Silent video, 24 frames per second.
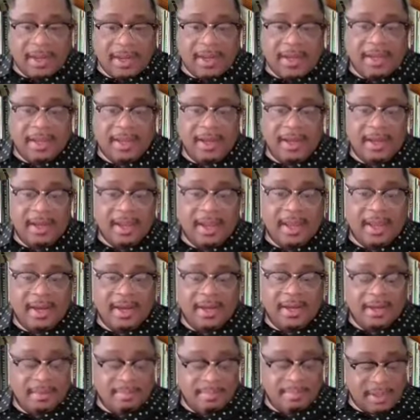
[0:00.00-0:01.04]
And again, I
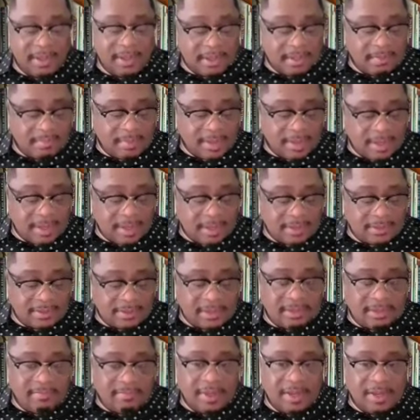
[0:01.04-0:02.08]
got a couple of
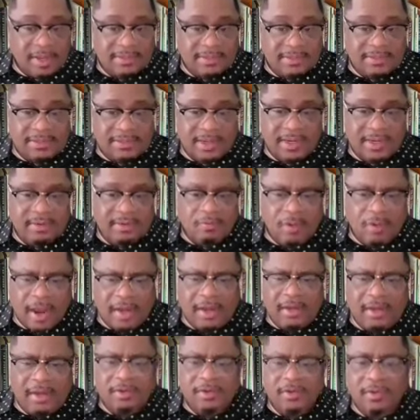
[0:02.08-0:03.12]
emails, amen, saying,
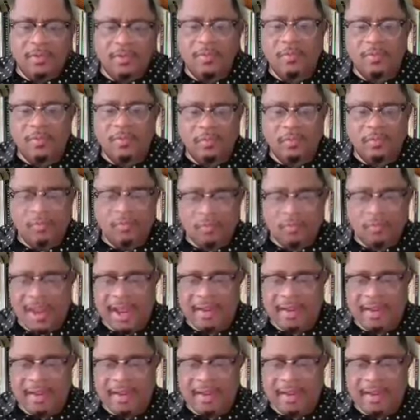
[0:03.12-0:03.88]
why do you go